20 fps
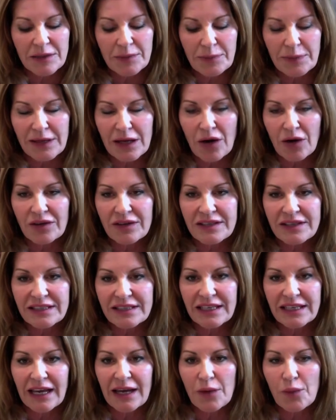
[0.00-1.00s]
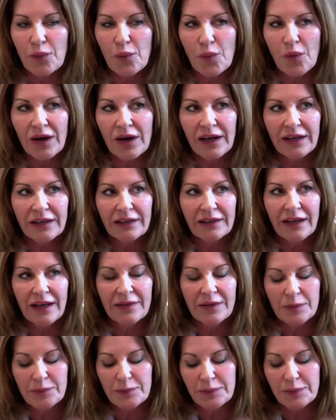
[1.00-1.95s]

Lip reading: the BRCA1 and the